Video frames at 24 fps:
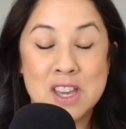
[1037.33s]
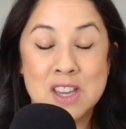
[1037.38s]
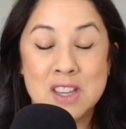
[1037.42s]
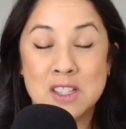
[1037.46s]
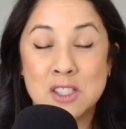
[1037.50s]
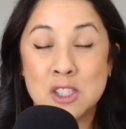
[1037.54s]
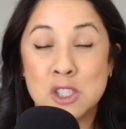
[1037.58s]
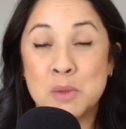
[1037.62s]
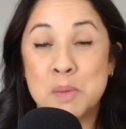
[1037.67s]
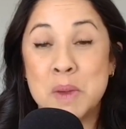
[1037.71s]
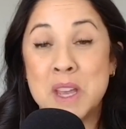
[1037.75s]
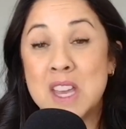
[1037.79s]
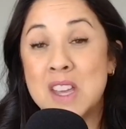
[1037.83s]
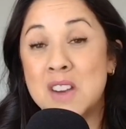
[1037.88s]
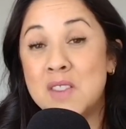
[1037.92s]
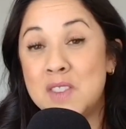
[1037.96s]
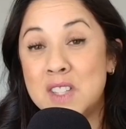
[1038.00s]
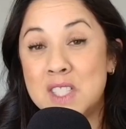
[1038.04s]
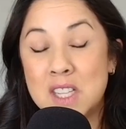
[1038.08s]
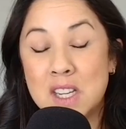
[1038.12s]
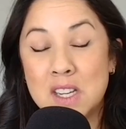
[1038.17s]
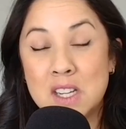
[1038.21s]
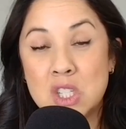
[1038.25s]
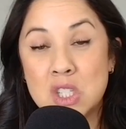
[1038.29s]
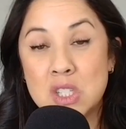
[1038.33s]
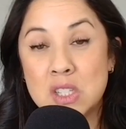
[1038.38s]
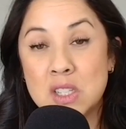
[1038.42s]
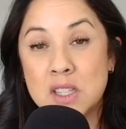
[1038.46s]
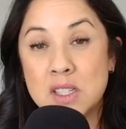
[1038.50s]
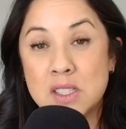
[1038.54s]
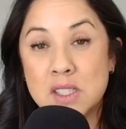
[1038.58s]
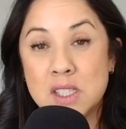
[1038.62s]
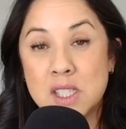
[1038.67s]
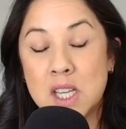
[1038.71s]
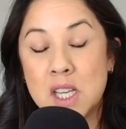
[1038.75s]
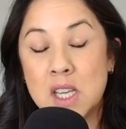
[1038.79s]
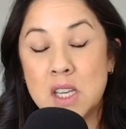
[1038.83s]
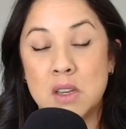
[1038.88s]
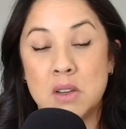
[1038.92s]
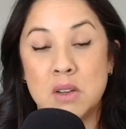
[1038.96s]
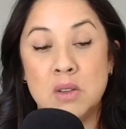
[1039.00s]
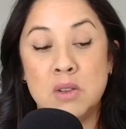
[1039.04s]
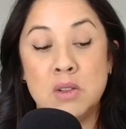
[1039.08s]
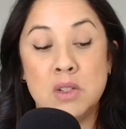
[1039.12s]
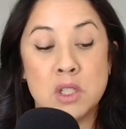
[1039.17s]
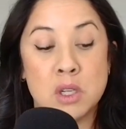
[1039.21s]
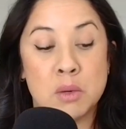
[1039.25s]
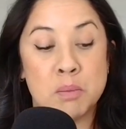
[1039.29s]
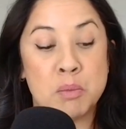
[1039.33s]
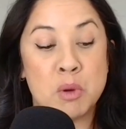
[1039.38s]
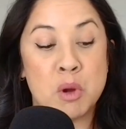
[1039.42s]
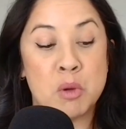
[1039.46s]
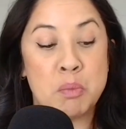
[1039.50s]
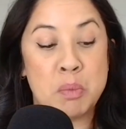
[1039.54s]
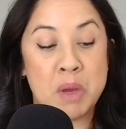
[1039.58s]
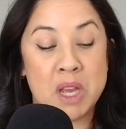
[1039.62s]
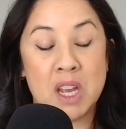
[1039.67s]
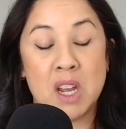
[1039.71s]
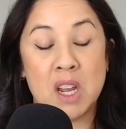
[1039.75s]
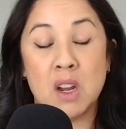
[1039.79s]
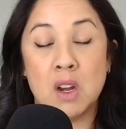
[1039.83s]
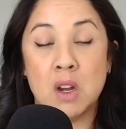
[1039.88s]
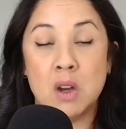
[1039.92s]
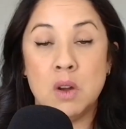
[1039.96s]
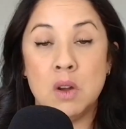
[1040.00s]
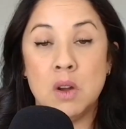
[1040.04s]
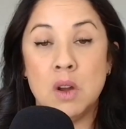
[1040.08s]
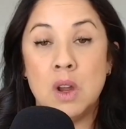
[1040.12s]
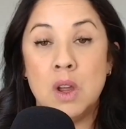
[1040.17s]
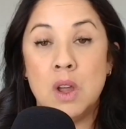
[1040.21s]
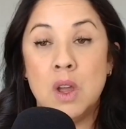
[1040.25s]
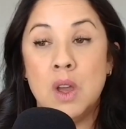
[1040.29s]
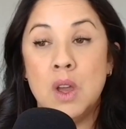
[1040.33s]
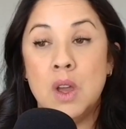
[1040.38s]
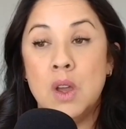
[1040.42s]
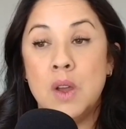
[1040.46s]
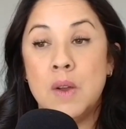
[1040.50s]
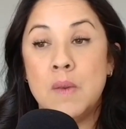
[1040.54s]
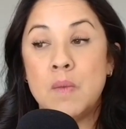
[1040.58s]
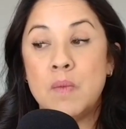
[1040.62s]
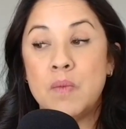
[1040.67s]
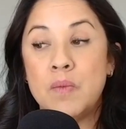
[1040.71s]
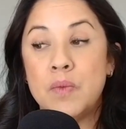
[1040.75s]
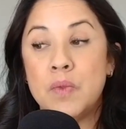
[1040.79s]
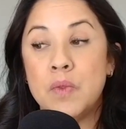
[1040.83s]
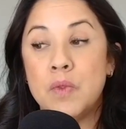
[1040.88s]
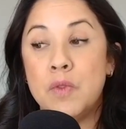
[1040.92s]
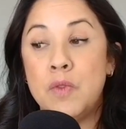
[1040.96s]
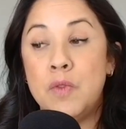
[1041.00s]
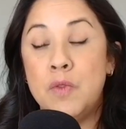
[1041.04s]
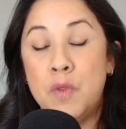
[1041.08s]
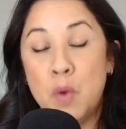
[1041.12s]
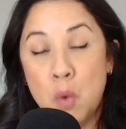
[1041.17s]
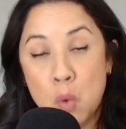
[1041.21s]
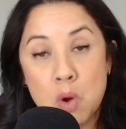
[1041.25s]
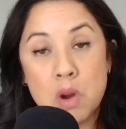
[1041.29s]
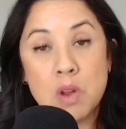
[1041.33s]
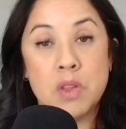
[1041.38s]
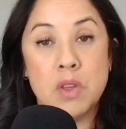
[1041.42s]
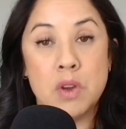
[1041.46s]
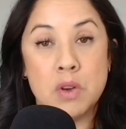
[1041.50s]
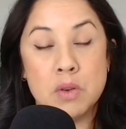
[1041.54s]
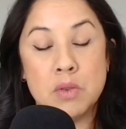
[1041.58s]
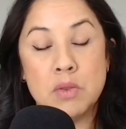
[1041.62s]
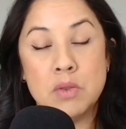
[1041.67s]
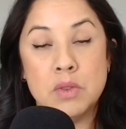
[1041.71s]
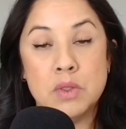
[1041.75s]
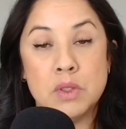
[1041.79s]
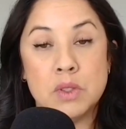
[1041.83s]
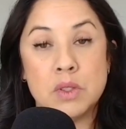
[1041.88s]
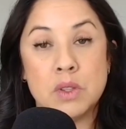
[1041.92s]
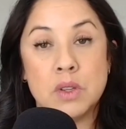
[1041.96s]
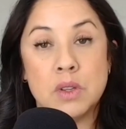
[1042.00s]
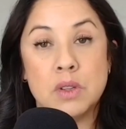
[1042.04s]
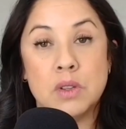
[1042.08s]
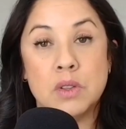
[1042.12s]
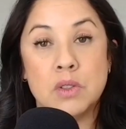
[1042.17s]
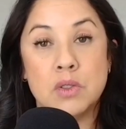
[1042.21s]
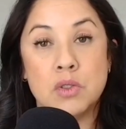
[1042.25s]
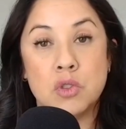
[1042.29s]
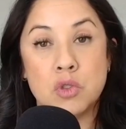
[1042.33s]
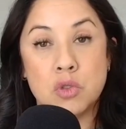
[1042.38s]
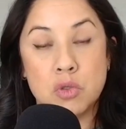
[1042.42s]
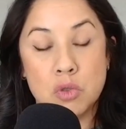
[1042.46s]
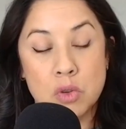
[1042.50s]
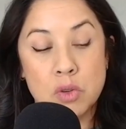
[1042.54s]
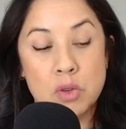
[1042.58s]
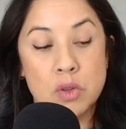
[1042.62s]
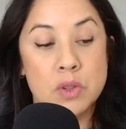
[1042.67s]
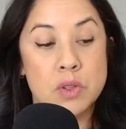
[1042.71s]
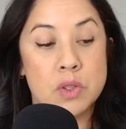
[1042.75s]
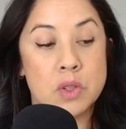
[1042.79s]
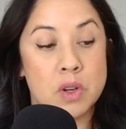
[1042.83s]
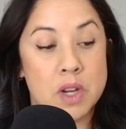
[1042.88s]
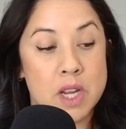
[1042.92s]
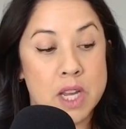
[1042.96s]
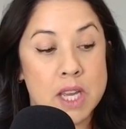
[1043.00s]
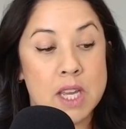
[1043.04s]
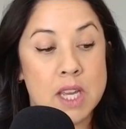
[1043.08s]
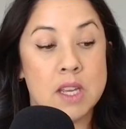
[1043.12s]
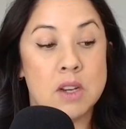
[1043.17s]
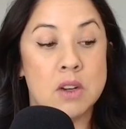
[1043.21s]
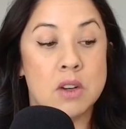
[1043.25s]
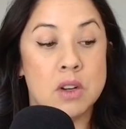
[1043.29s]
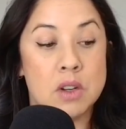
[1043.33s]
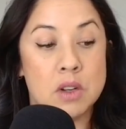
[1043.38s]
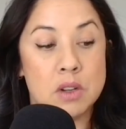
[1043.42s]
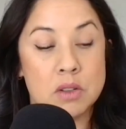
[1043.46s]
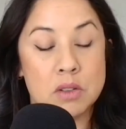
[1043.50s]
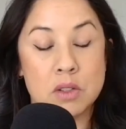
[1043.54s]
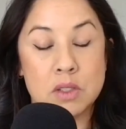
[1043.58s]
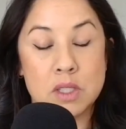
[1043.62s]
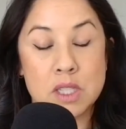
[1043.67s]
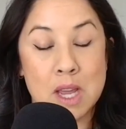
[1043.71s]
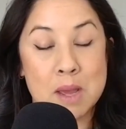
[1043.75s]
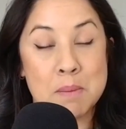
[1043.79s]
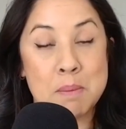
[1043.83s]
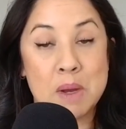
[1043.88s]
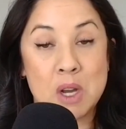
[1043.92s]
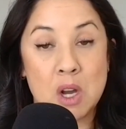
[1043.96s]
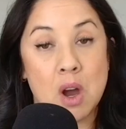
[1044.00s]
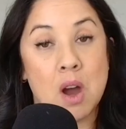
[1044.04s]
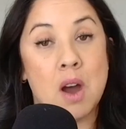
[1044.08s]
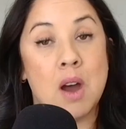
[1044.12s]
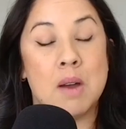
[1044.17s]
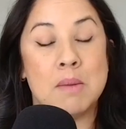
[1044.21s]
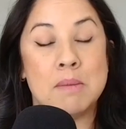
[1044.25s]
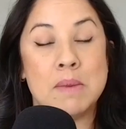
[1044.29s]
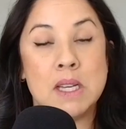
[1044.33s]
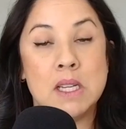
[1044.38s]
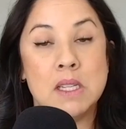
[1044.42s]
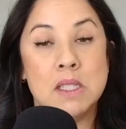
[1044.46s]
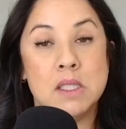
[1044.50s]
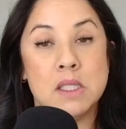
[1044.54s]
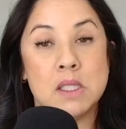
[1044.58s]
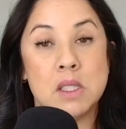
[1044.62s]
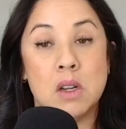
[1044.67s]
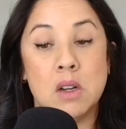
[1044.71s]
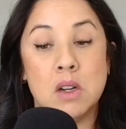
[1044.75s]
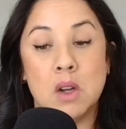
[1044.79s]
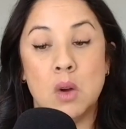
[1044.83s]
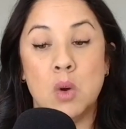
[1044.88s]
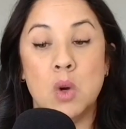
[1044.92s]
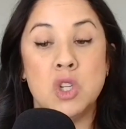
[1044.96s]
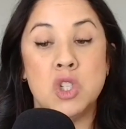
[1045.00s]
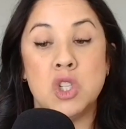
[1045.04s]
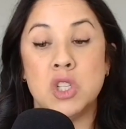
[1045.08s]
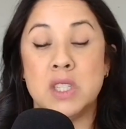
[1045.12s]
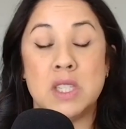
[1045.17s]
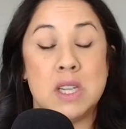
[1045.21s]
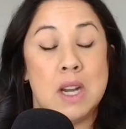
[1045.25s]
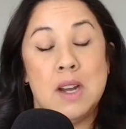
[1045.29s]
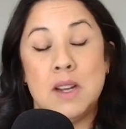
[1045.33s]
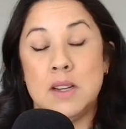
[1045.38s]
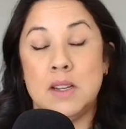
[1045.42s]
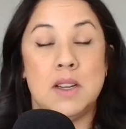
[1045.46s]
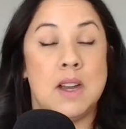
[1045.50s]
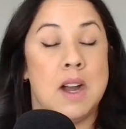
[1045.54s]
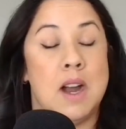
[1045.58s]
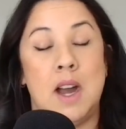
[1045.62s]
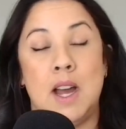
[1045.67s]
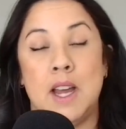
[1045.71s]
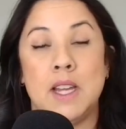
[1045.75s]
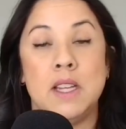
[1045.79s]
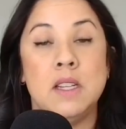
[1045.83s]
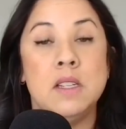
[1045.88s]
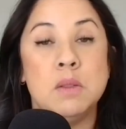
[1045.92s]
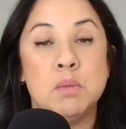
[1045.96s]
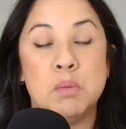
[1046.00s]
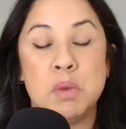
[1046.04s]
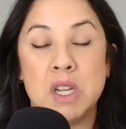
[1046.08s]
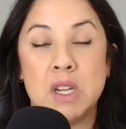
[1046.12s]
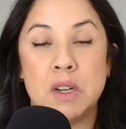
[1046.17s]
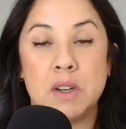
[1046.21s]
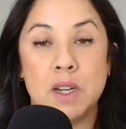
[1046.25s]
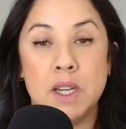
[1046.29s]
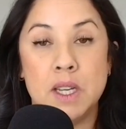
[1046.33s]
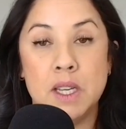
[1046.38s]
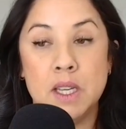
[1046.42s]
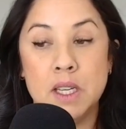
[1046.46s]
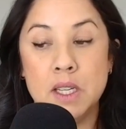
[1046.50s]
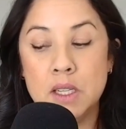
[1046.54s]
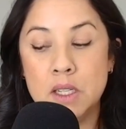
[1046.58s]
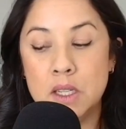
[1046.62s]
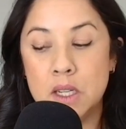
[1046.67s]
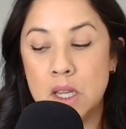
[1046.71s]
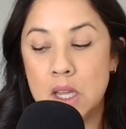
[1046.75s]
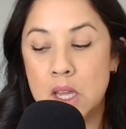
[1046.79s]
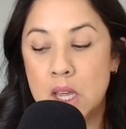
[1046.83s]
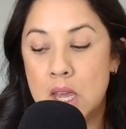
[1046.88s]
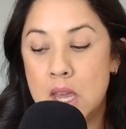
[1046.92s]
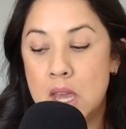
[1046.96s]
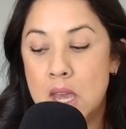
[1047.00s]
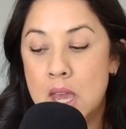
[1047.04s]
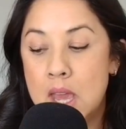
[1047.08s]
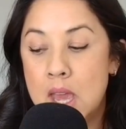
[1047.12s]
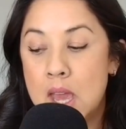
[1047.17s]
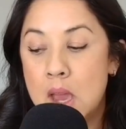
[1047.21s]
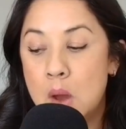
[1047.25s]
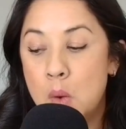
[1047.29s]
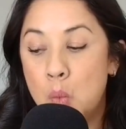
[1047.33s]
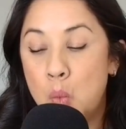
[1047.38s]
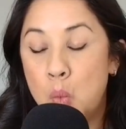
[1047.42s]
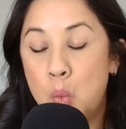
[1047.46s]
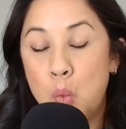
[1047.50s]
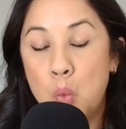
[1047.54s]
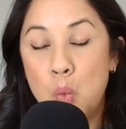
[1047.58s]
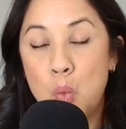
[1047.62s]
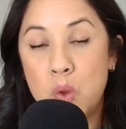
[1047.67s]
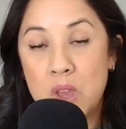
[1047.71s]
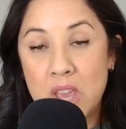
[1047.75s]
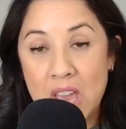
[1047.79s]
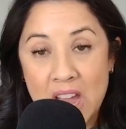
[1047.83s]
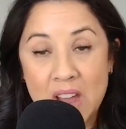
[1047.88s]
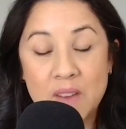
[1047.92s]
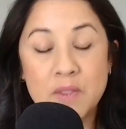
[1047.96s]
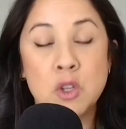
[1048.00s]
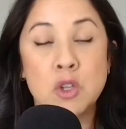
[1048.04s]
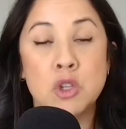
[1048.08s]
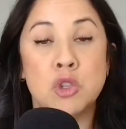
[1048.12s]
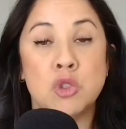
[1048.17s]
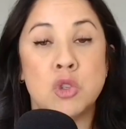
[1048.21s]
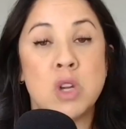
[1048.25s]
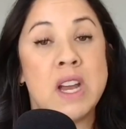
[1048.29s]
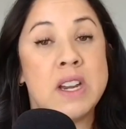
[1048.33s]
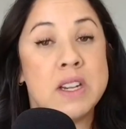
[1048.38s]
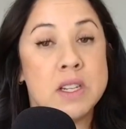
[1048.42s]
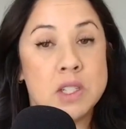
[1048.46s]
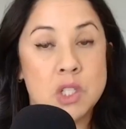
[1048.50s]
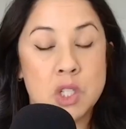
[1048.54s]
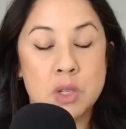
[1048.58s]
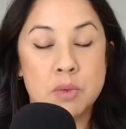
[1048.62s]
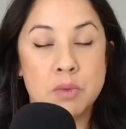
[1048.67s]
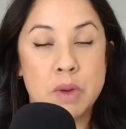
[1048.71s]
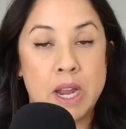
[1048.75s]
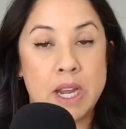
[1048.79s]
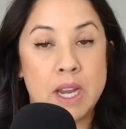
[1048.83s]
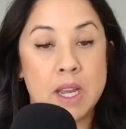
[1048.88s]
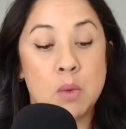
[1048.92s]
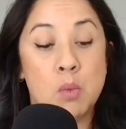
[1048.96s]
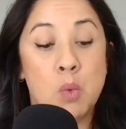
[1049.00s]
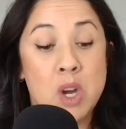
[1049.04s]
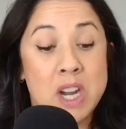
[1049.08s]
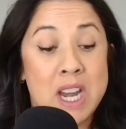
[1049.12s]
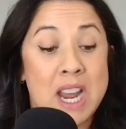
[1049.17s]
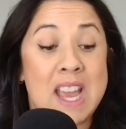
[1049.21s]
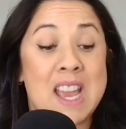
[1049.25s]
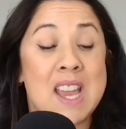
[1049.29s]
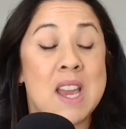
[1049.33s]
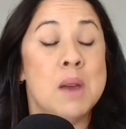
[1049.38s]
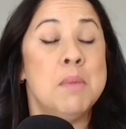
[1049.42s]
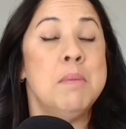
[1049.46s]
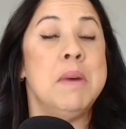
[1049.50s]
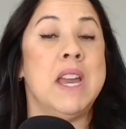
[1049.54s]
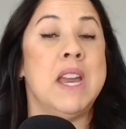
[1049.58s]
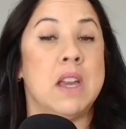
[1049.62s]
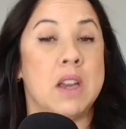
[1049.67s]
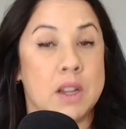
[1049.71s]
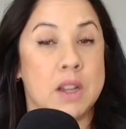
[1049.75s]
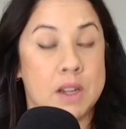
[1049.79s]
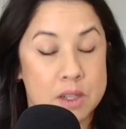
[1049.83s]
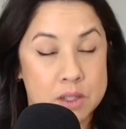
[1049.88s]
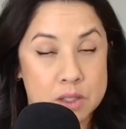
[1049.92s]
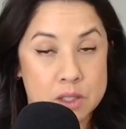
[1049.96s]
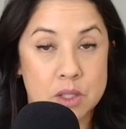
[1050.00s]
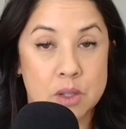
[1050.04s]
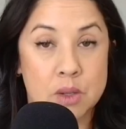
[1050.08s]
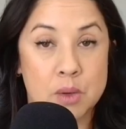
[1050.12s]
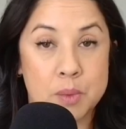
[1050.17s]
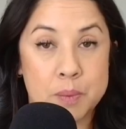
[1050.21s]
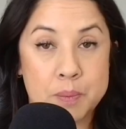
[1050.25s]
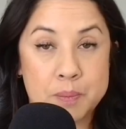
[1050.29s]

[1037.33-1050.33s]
So, my invitation is to you to prepare for those trolls or hater type of comments, or just unkind, period. Have your strategy ready. What am I going to do?